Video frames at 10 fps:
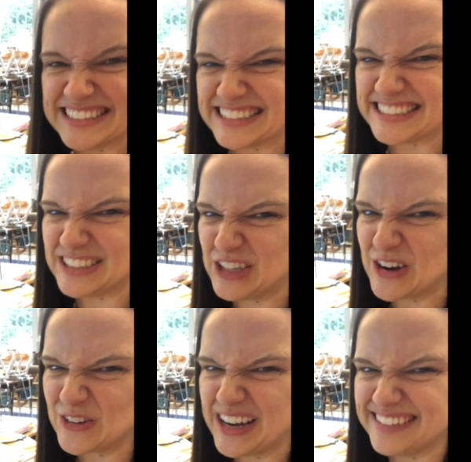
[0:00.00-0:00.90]
still
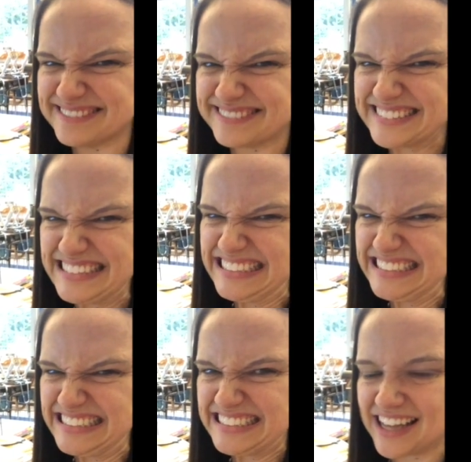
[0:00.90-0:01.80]
not great.
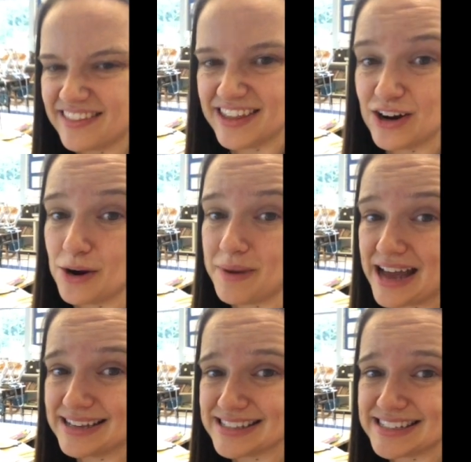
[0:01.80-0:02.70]
There are
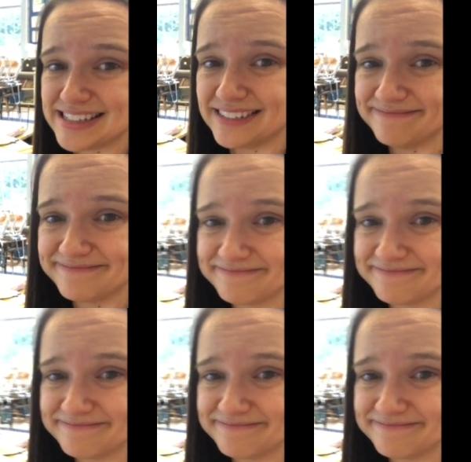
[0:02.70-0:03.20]
piles still.